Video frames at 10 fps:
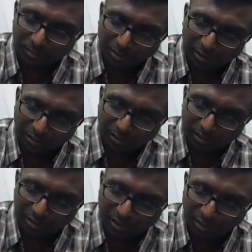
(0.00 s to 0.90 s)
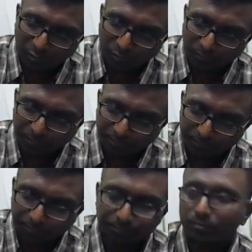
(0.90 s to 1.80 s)
Mr. X is a CEO,
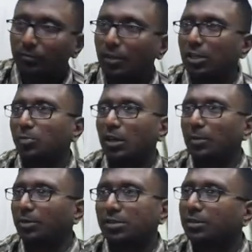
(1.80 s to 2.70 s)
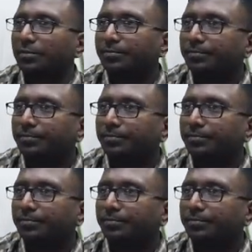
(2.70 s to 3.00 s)
not small person.